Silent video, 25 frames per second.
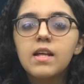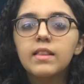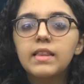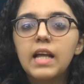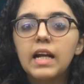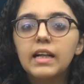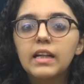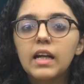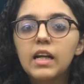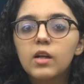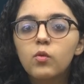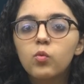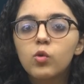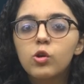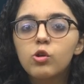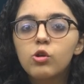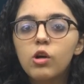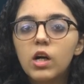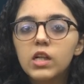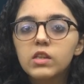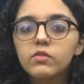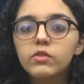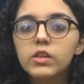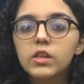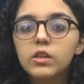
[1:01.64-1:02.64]
that it would
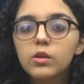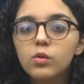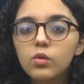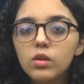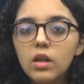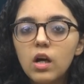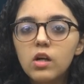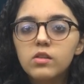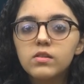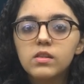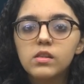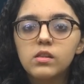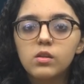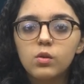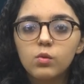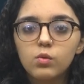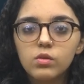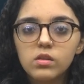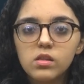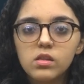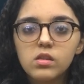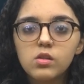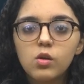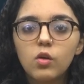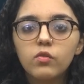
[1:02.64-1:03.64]
transfer 2,000
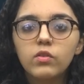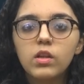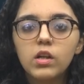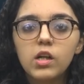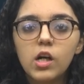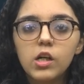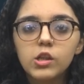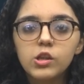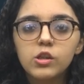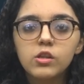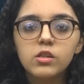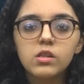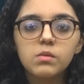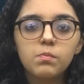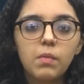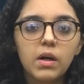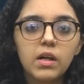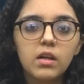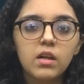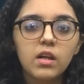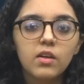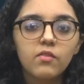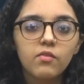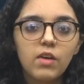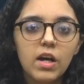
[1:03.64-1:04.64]
doses of the Russian
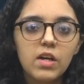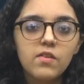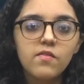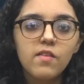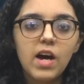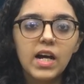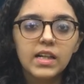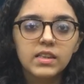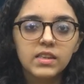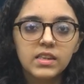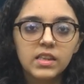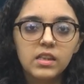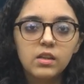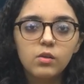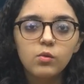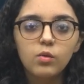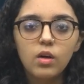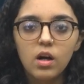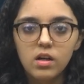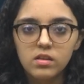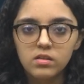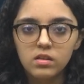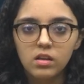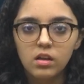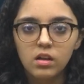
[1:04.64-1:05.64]
Sputnik V vaccine to
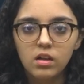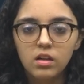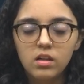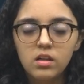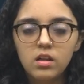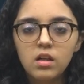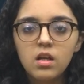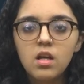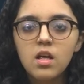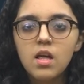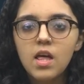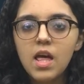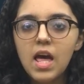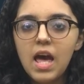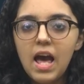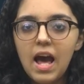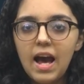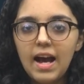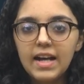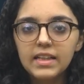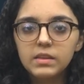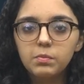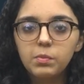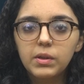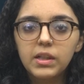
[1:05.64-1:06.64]
Gaza.
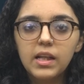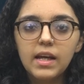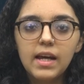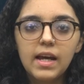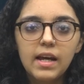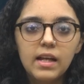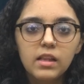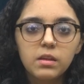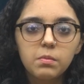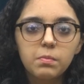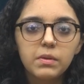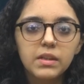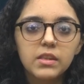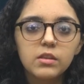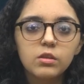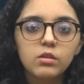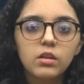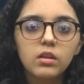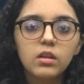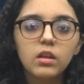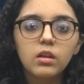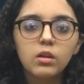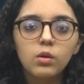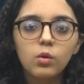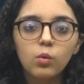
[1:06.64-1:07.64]
As per the health ministry,
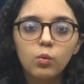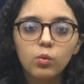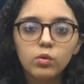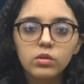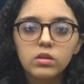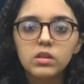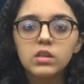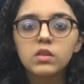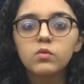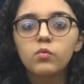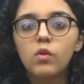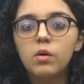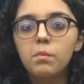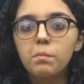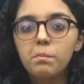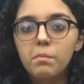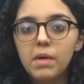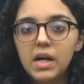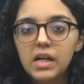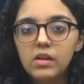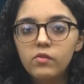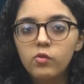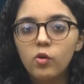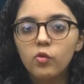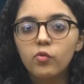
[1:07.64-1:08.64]
the doses were
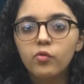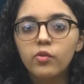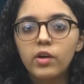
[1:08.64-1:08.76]
meant for